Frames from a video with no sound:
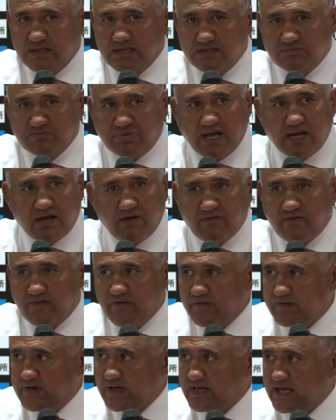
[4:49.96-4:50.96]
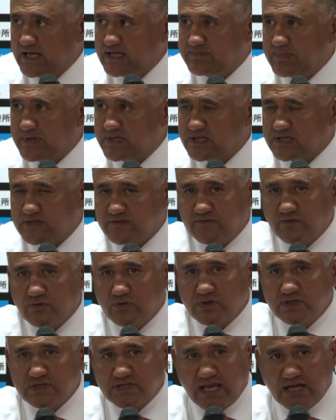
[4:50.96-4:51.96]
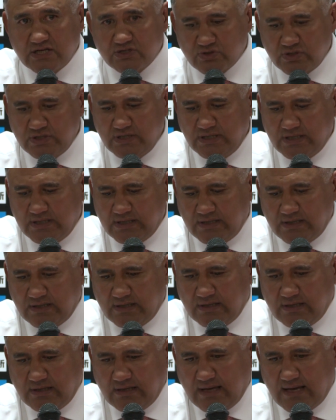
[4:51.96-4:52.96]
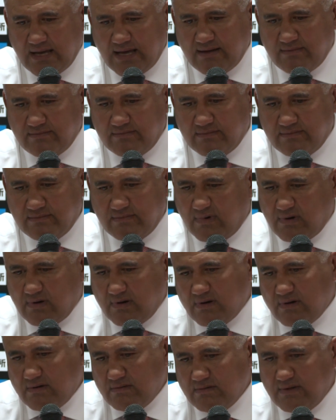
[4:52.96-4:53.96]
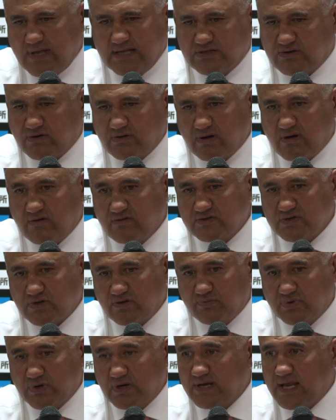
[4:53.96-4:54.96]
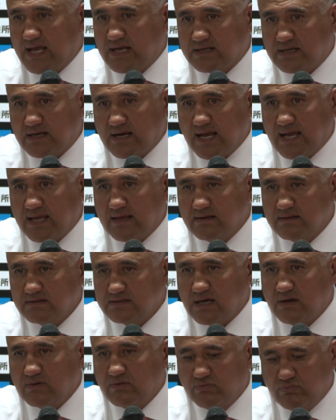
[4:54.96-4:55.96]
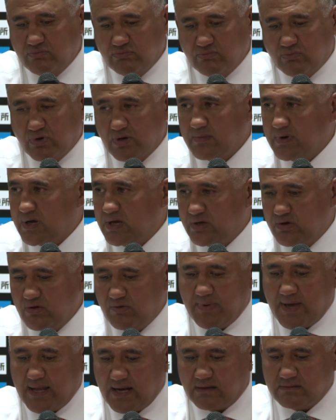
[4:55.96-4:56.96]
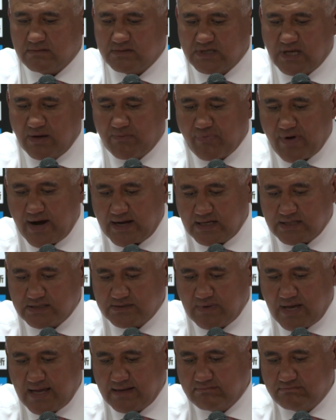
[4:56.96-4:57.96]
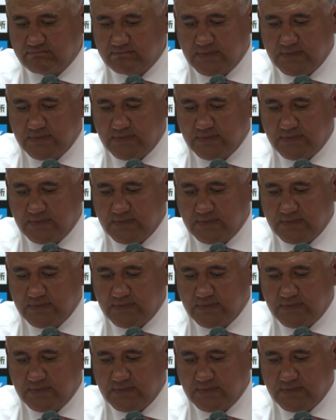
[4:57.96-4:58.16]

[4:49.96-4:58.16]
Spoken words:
He's played over 50 test matches for his country. That's all I've sort of put it down today. So what am I going to do about it? I'm just going to practice, mate.